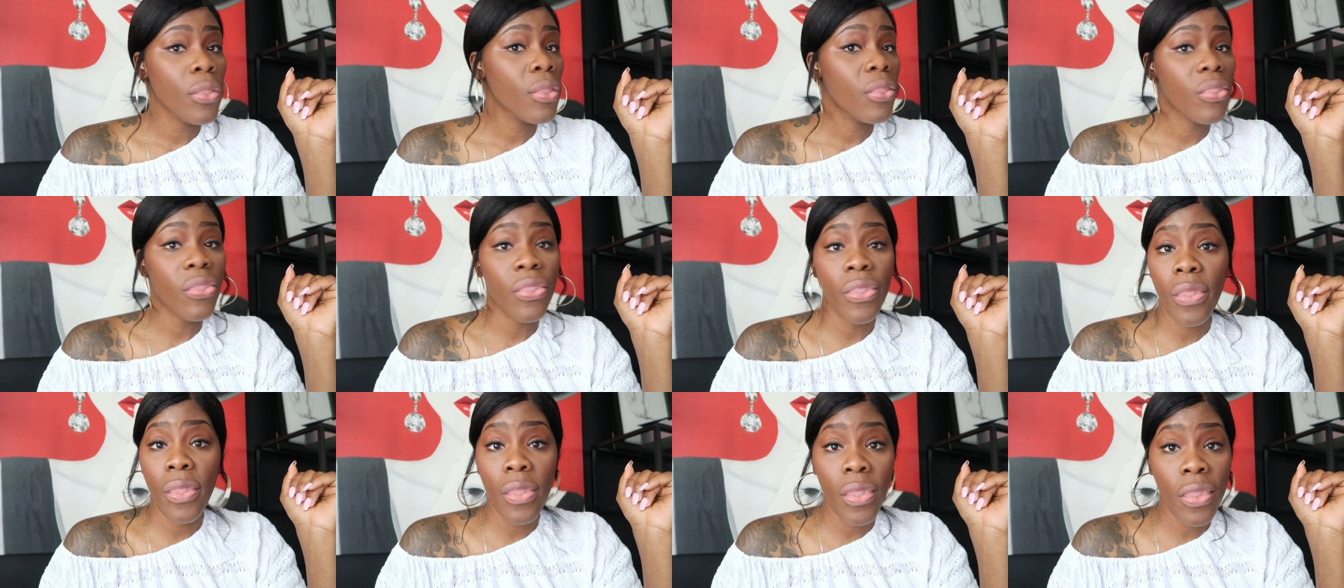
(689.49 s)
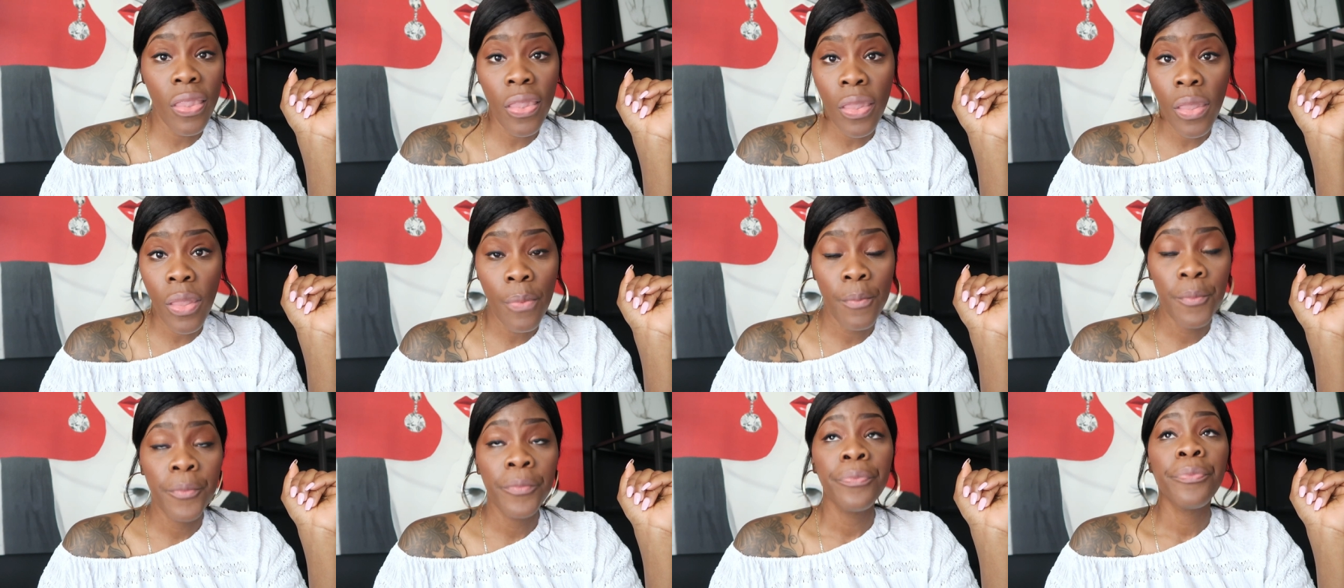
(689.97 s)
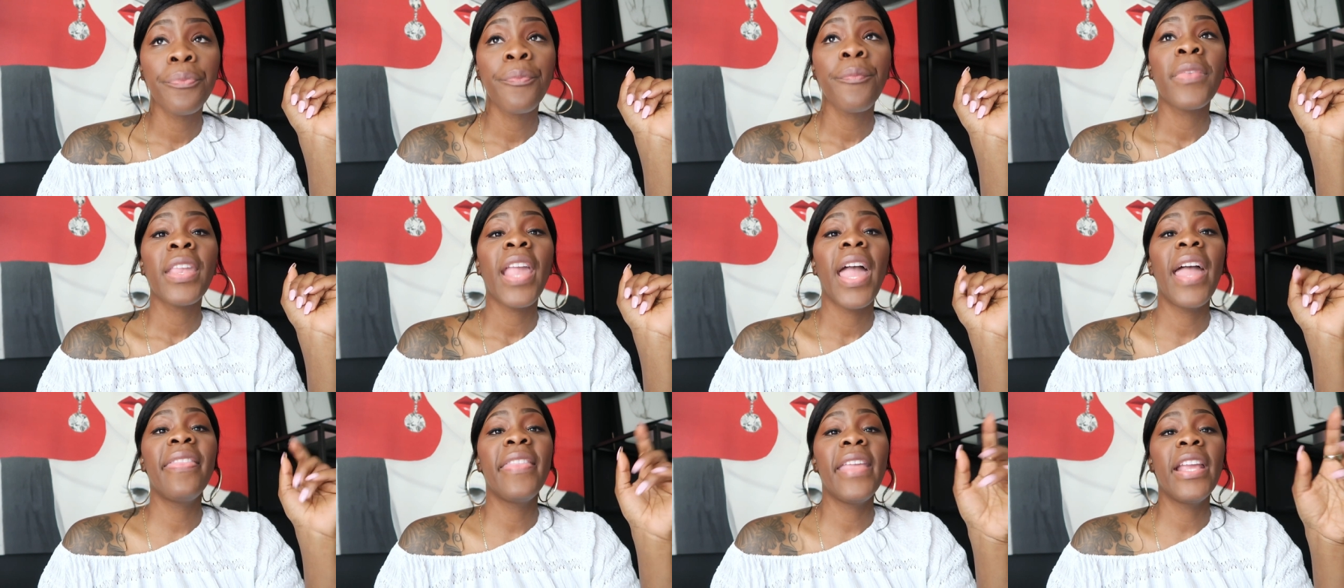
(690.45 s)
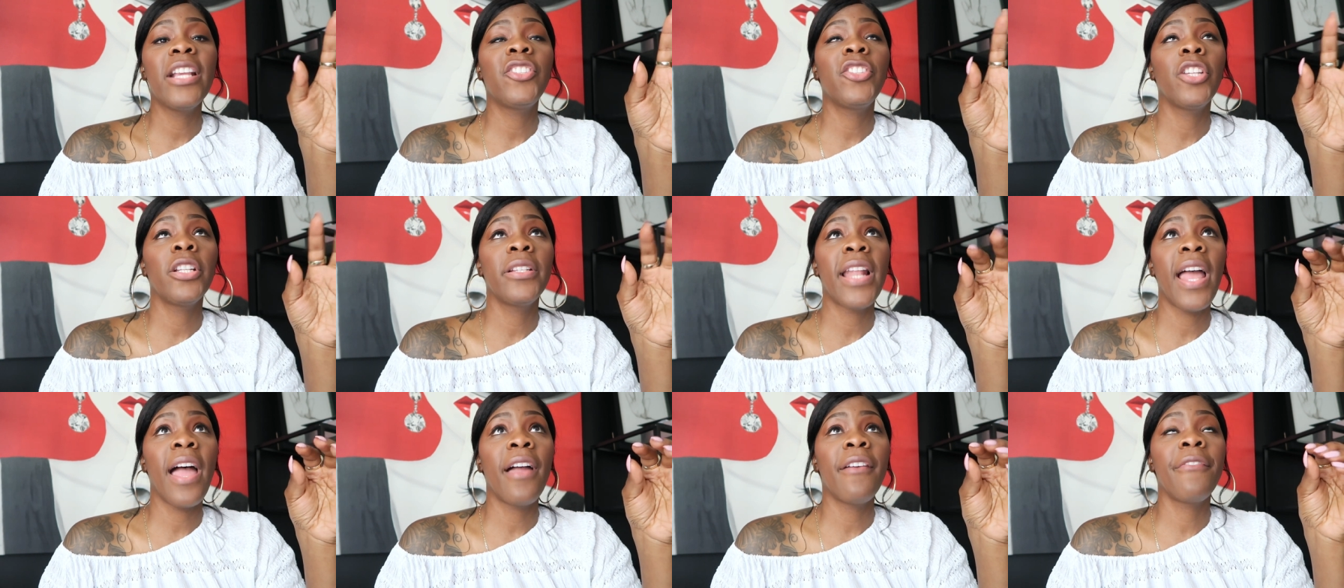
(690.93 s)
mm -mm, and they
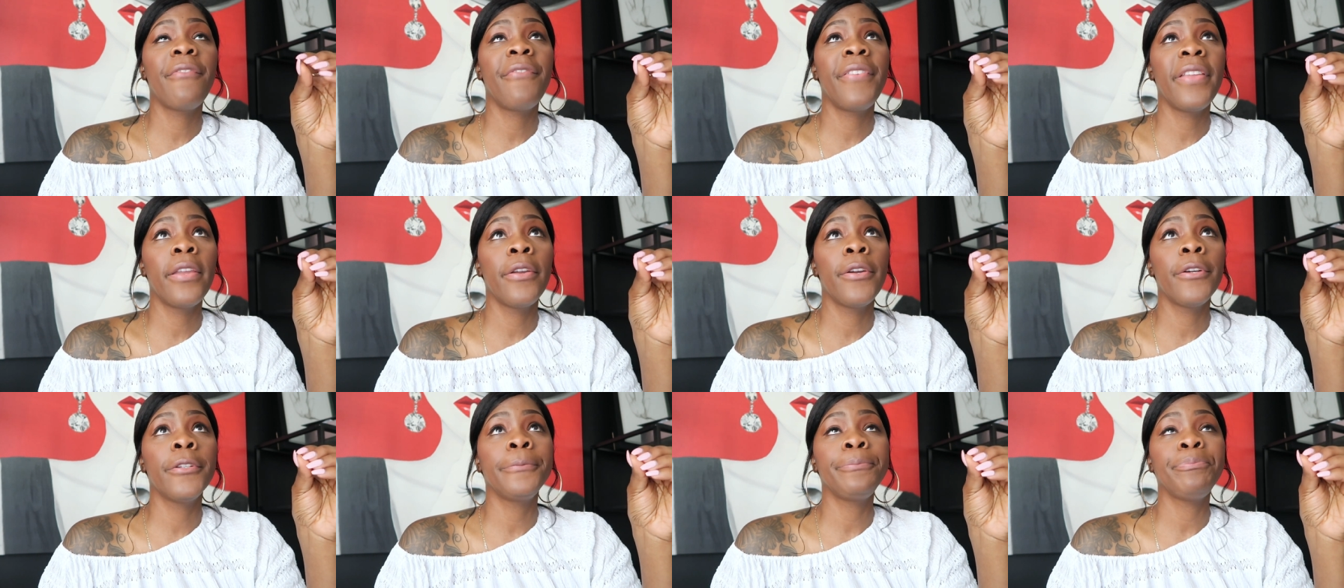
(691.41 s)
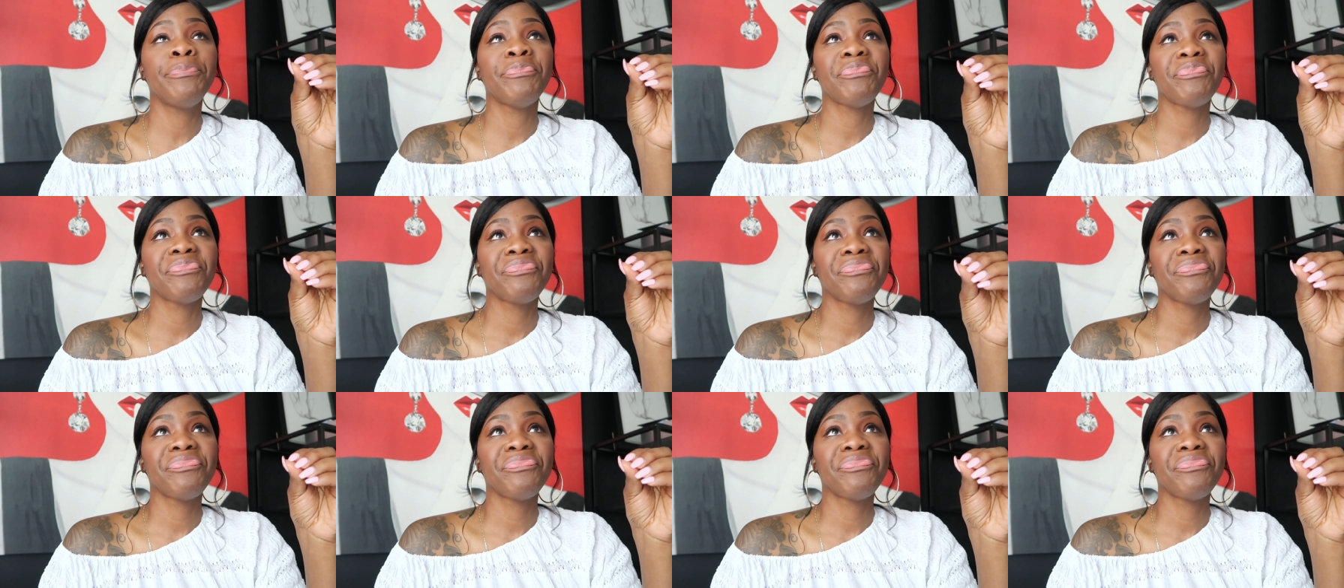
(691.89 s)
should not feel